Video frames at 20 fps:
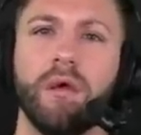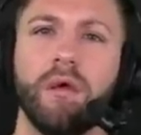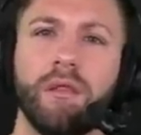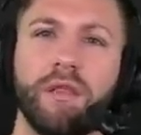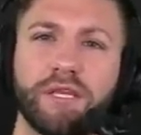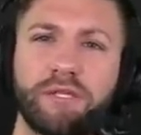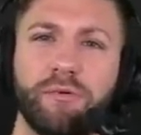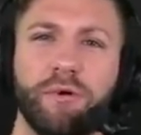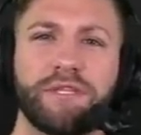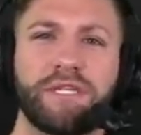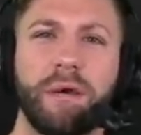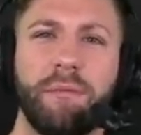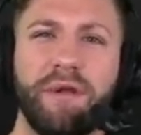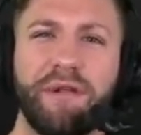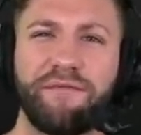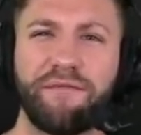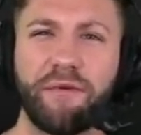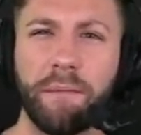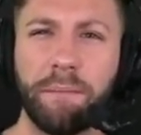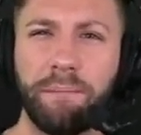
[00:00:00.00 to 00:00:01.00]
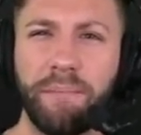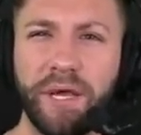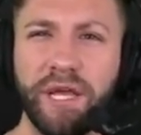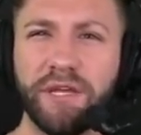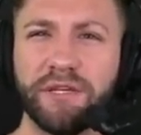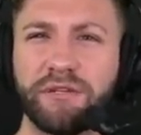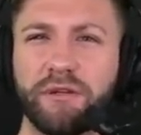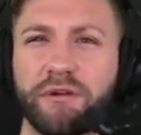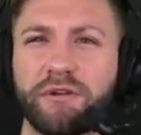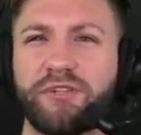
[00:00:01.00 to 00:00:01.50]
This one's coming in from
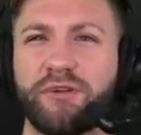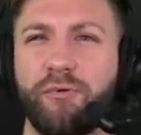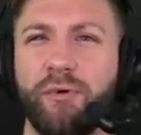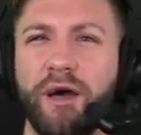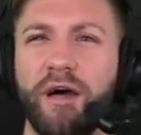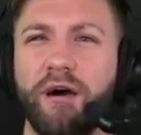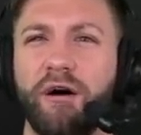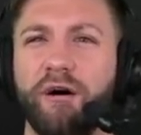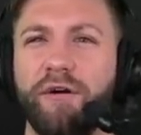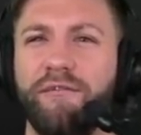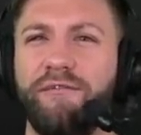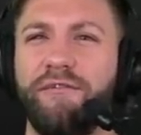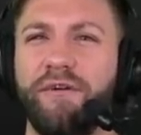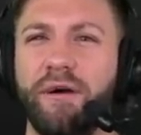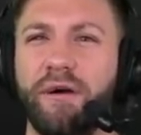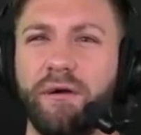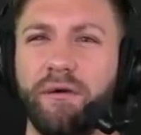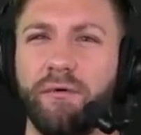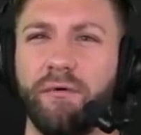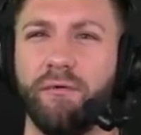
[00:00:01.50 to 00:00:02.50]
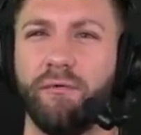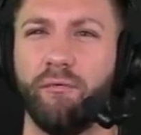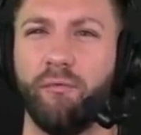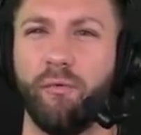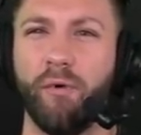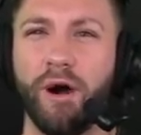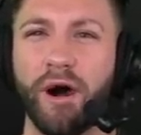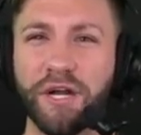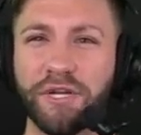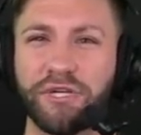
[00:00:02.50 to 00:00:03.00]
Beezer12
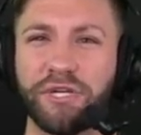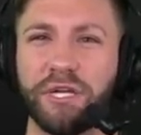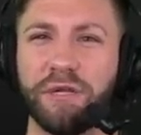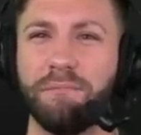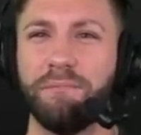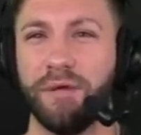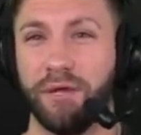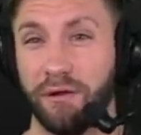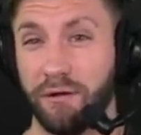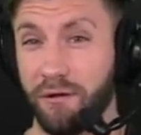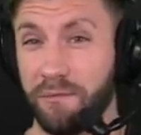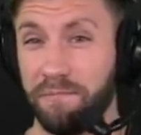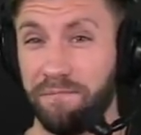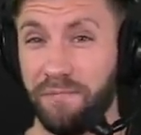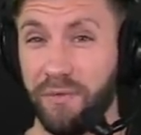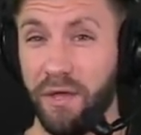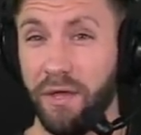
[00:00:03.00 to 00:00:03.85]
Washing Beard.